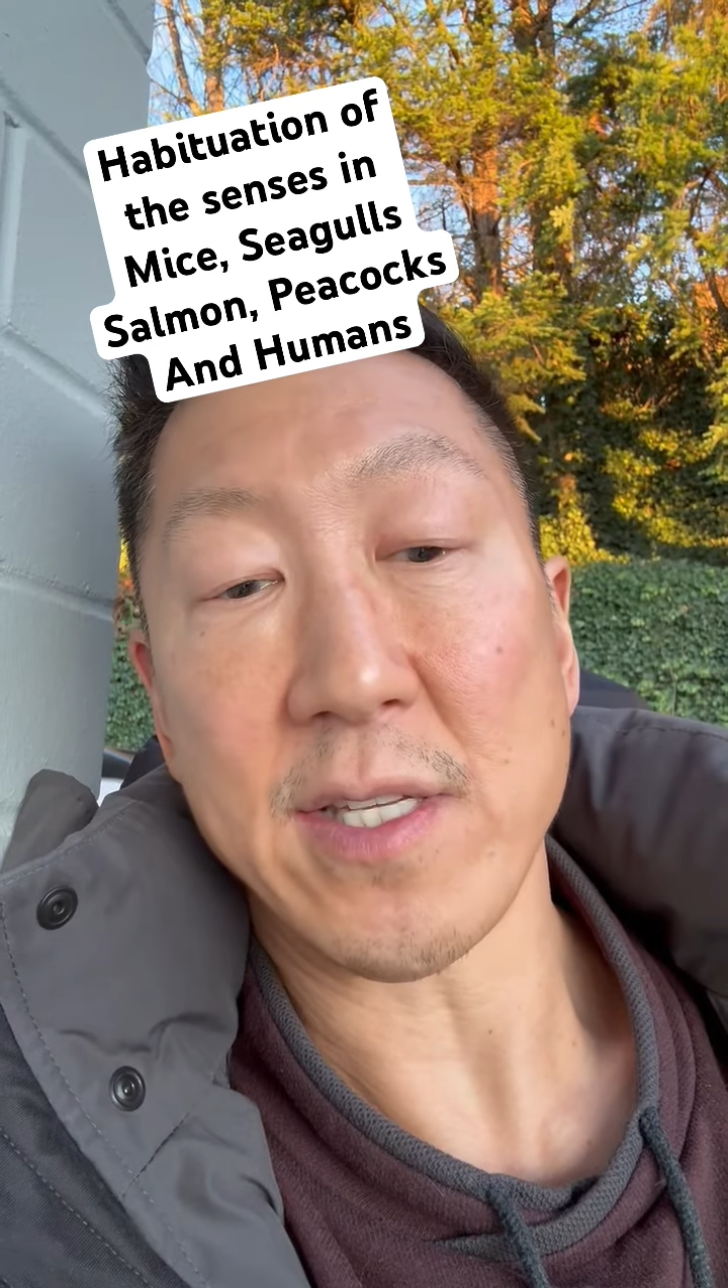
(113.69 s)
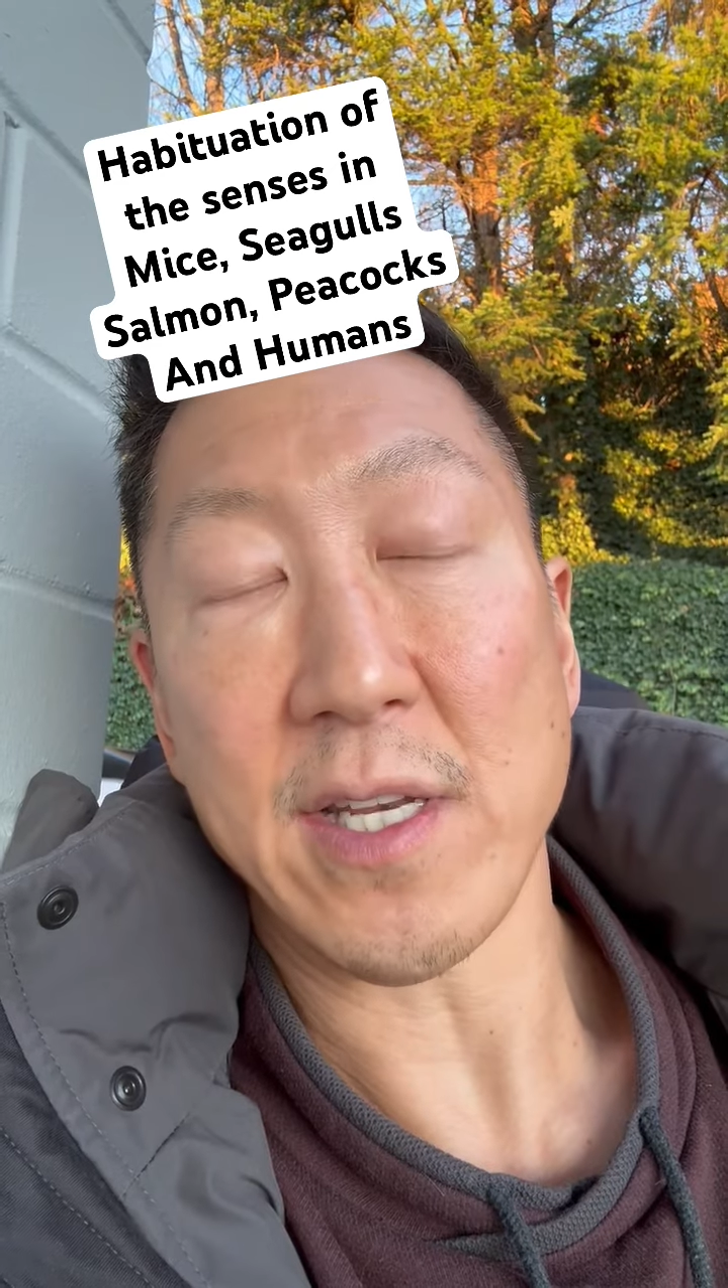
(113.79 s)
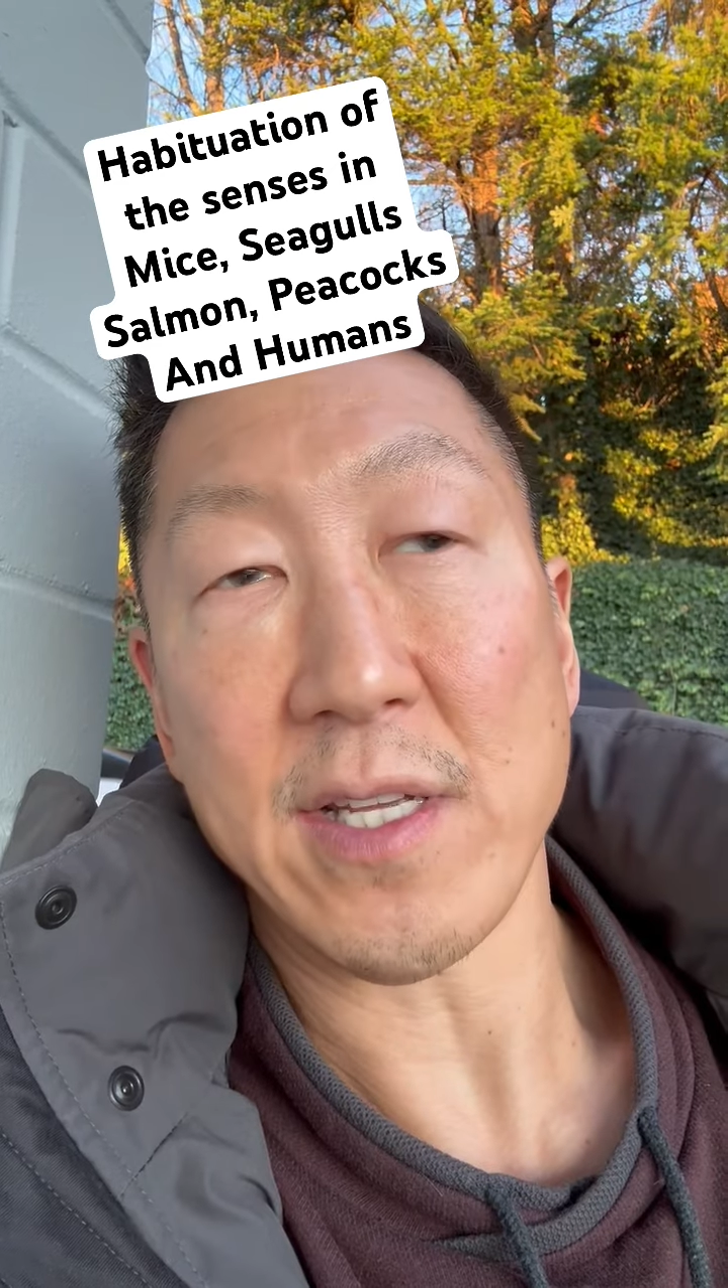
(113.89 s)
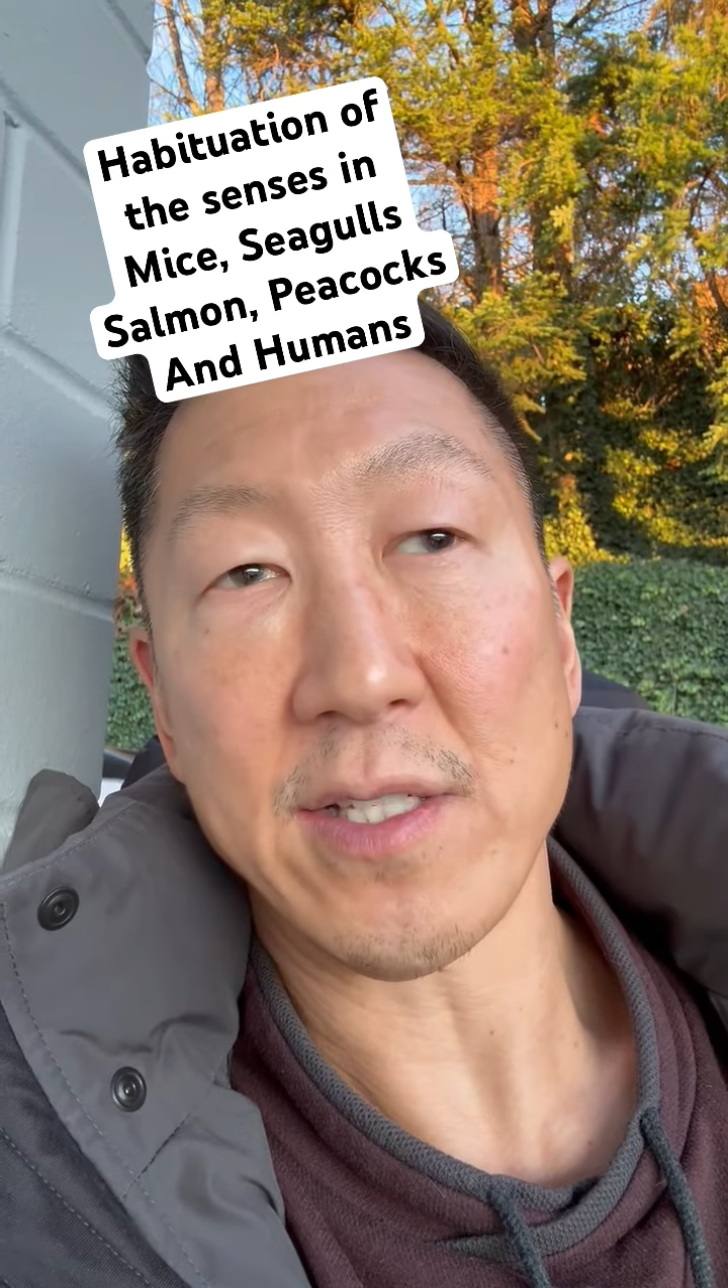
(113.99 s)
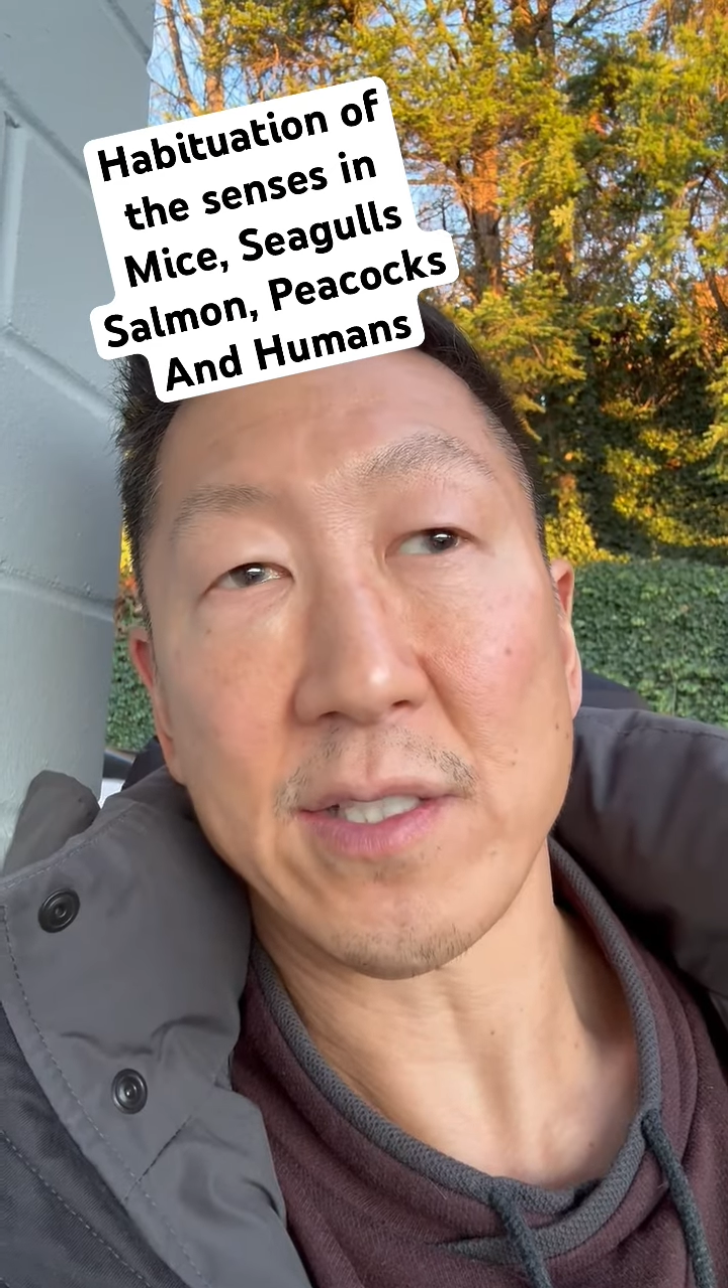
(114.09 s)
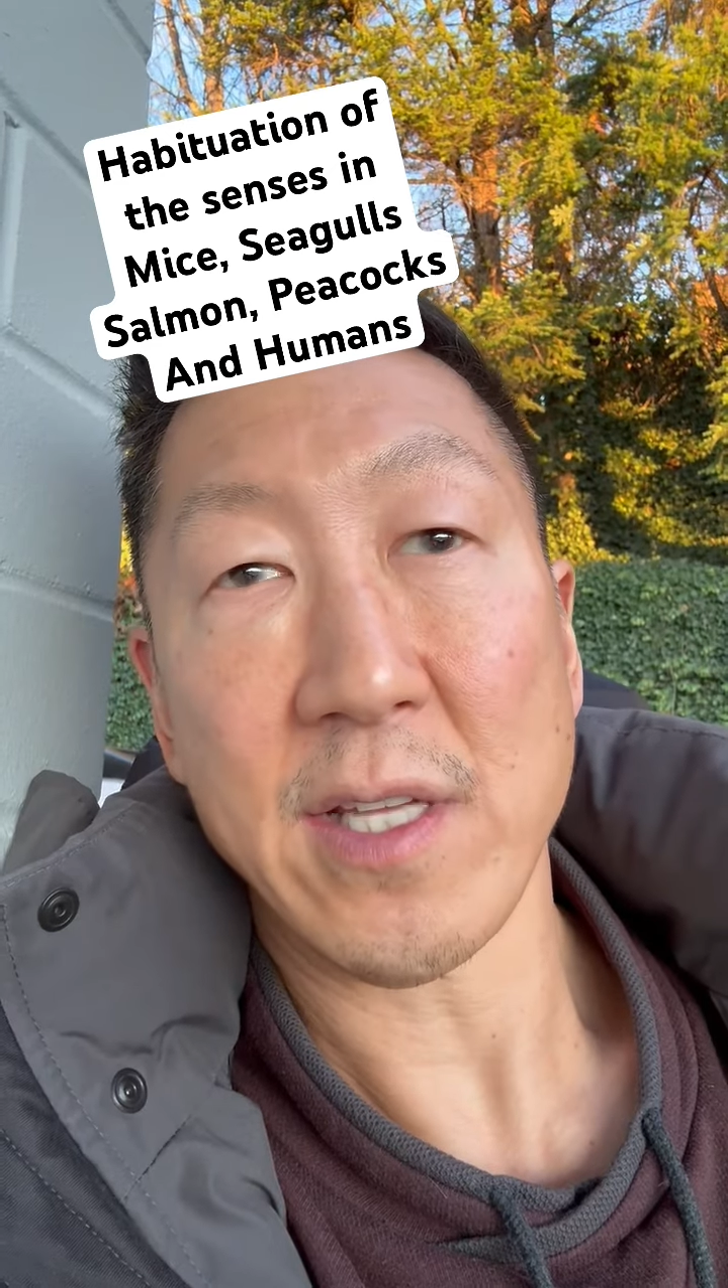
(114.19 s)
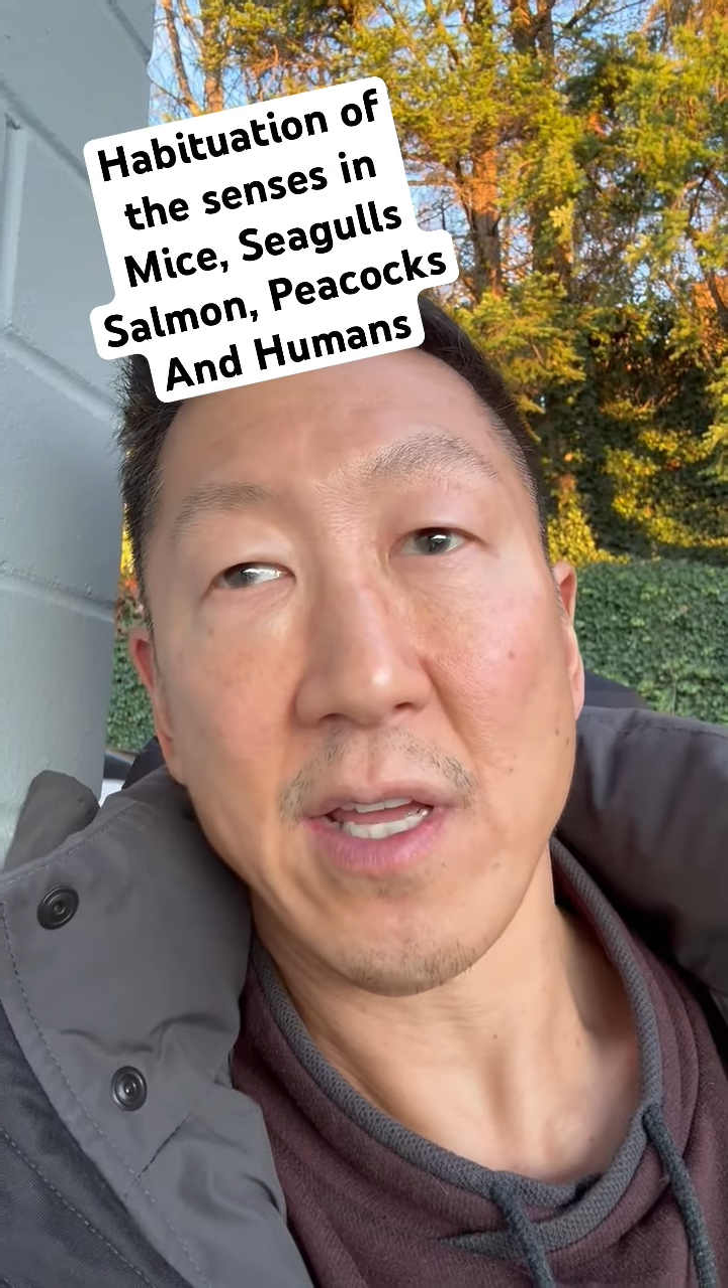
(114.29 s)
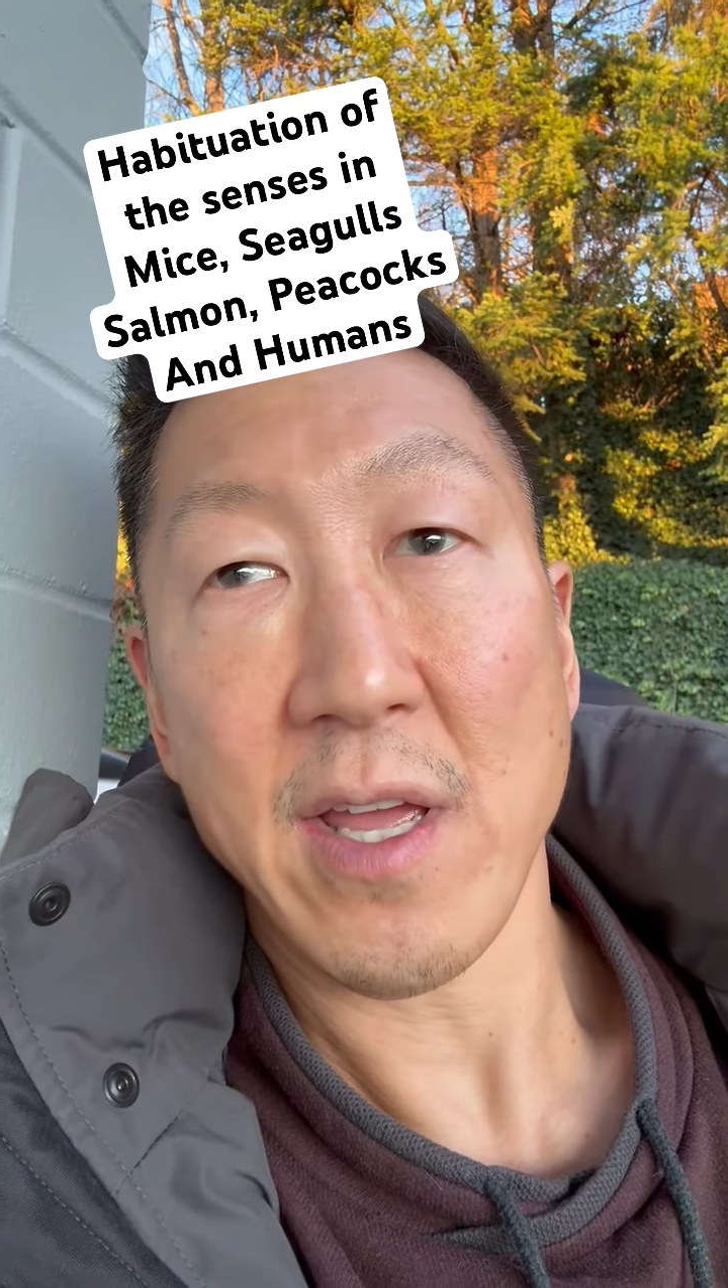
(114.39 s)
it is,